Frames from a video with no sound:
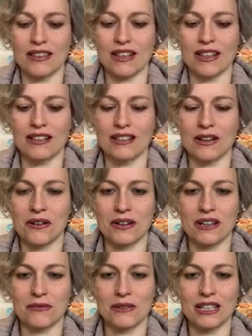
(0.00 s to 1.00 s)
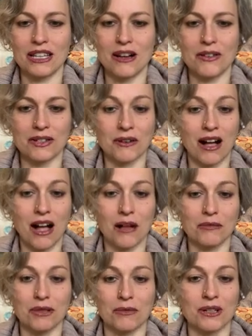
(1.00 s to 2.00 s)
And so it can really also
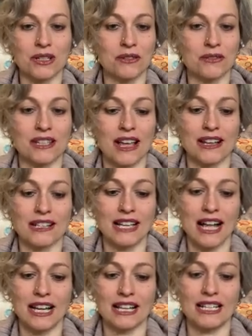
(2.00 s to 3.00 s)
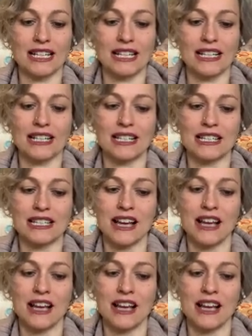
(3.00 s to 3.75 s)
help to reduce anxieties,